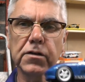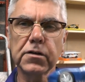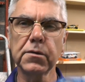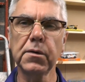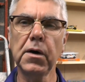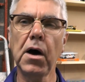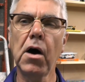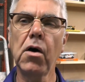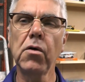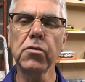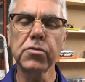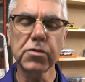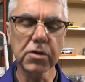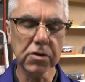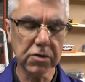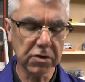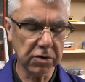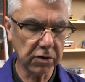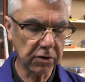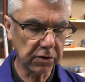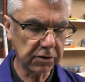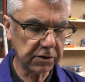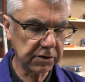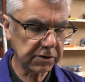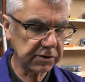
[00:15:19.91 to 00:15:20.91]
so it holds the
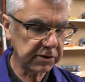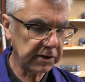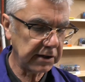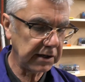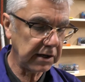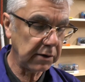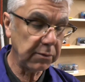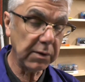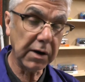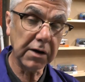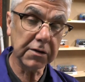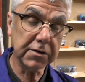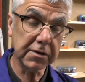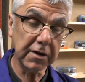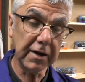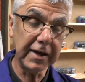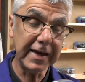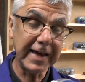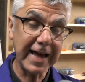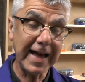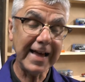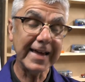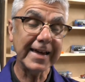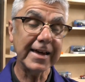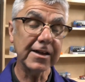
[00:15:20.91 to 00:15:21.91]
corners really well, so you
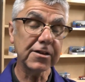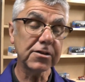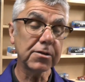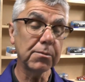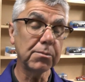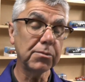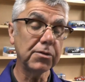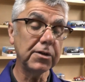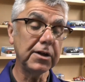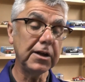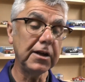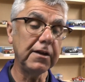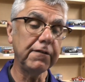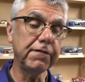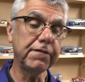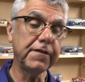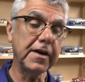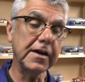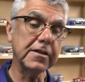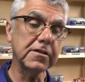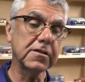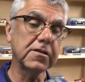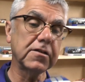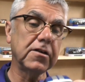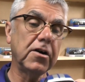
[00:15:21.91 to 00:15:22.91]
can get some really
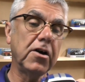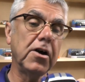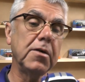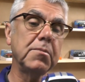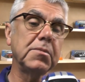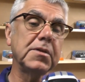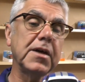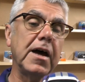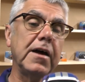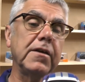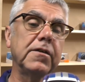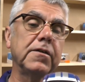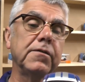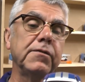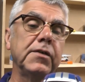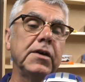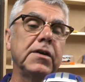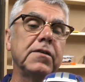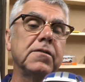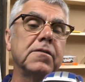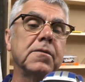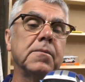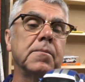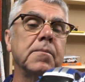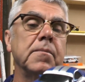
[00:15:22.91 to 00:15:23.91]
fast times out of
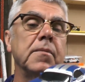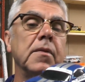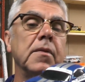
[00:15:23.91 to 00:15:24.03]
it.